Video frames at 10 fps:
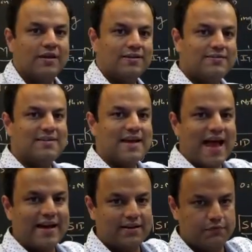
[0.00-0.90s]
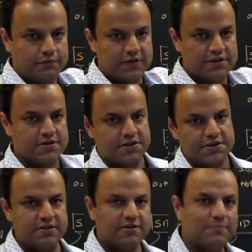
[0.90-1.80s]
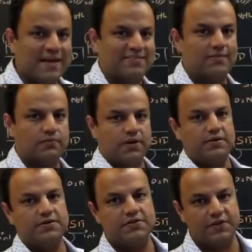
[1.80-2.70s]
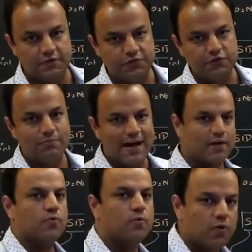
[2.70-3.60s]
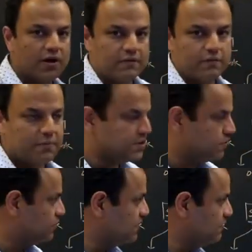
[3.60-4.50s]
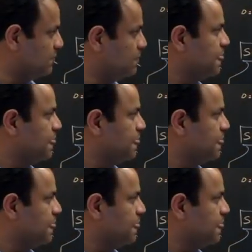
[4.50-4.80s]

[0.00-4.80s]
This is the active instruction. This is the passive one. It just gives you back what information was given.